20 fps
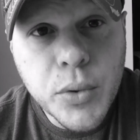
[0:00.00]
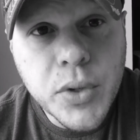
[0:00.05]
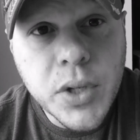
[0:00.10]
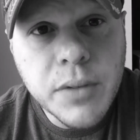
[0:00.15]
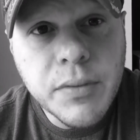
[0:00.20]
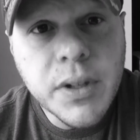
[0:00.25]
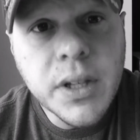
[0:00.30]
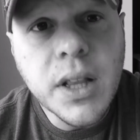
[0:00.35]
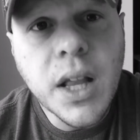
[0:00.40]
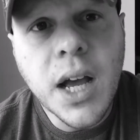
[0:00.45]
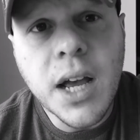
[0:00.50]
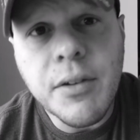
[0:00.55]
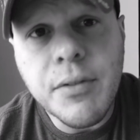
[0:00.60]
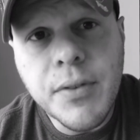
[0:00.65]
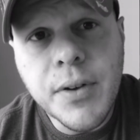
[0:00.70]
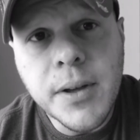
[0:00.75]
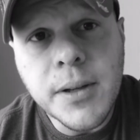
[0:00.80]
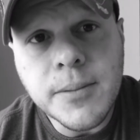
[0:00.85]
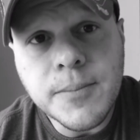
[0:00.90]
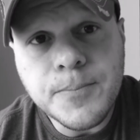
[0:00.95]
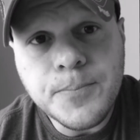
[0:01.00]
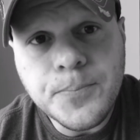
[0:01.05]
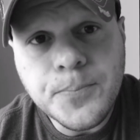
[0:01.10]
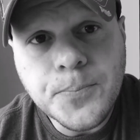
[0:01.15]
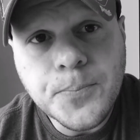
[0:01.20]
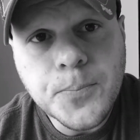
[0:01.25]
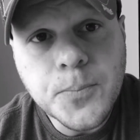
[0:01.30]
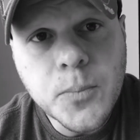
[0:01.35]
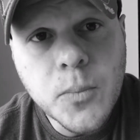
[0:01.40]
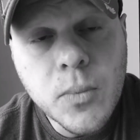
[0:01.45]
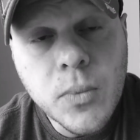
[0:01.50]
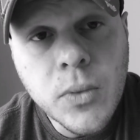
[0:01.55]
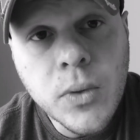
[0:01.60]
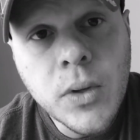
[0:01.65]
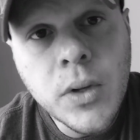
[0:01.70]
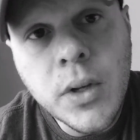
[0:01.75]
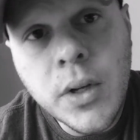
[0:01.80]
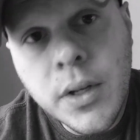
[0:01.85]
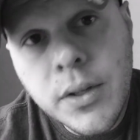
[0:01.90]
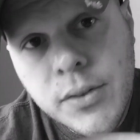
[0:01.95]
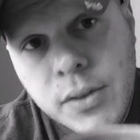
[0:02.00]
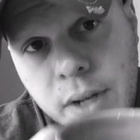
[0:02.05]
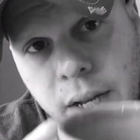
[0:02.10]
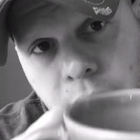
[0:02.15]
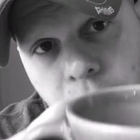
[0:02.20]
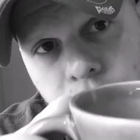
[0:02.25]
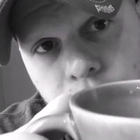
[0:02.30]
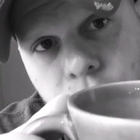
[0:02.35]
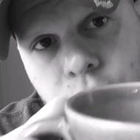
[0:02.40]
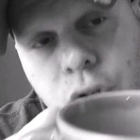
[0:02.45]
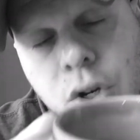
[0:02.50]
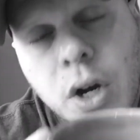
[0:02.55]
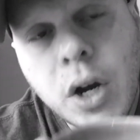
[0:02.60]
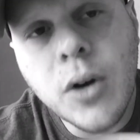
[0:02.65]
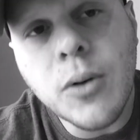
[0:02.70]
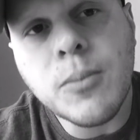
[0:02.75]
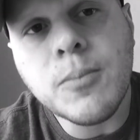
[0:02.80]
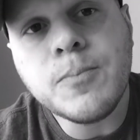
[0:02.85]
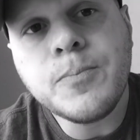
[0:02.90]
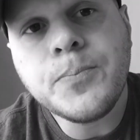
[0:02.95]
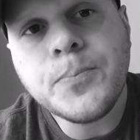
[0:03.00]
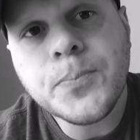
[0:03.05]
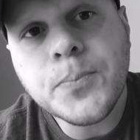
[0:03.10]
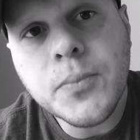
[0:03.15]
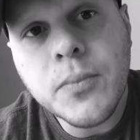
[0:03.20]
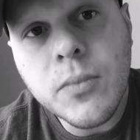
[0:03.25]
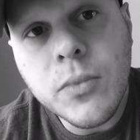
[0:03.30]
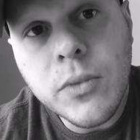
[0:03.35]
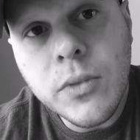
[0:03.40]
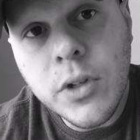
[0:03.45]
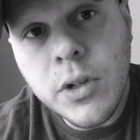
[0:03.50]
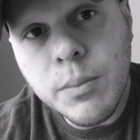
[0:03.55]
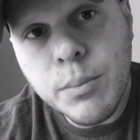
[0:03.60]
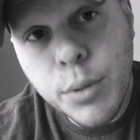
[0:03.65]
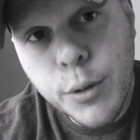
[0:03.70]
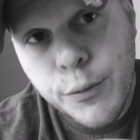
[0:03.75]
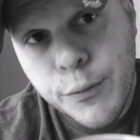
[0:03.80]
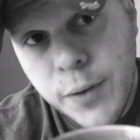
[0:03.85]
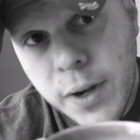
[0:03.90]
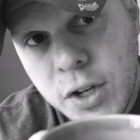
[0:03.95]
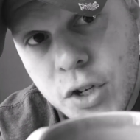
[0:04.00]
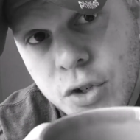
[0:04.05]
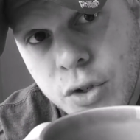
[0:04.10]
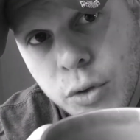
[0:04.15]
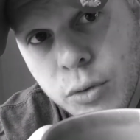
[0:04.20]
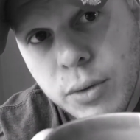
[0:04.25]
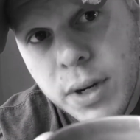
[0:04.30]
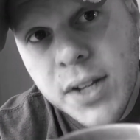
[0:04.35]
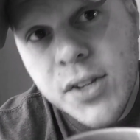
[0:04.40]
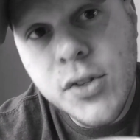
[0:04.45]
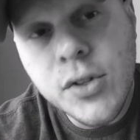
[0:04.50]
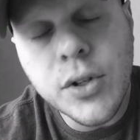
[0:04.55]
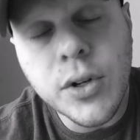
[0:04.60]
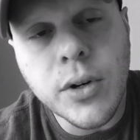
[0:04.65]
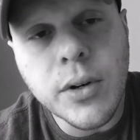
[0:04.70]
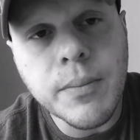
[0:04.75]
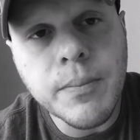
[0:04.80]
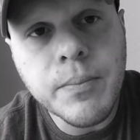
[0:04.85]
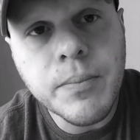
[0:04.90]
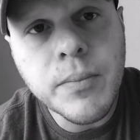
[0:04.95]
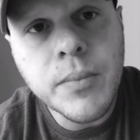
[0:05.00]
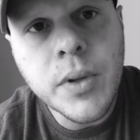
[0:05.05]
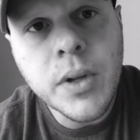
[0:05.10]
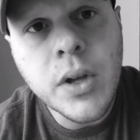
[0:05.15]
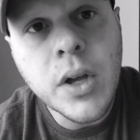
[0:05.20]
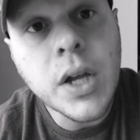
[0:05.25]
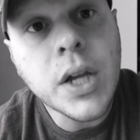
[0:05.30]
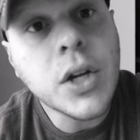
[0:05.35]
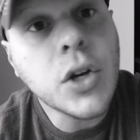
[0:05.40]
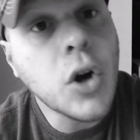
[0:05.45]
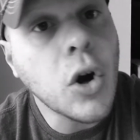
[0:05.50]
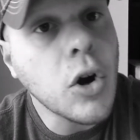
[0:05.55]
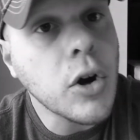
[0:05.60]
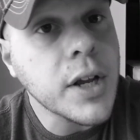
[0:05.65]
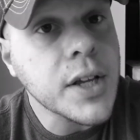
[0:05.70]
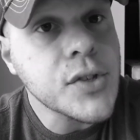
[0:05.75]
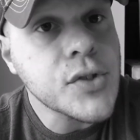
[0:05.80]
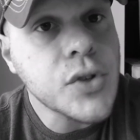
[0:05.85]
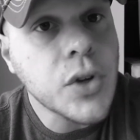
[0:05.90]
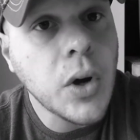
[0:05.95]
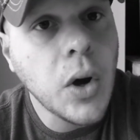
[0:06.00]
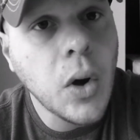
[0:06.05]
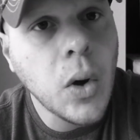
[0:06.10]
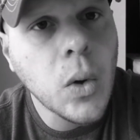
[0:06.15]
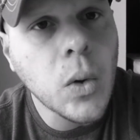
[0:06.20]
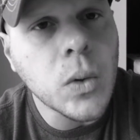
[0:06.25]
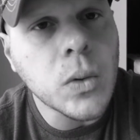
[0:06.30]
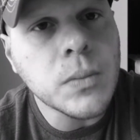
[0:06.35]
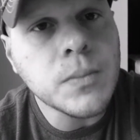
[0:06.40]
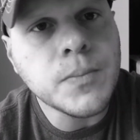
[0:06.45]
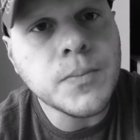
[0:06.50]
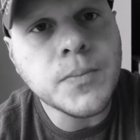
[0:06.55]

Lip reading: RueTV Live. Today on the show, professional wrestler Curtis Cole.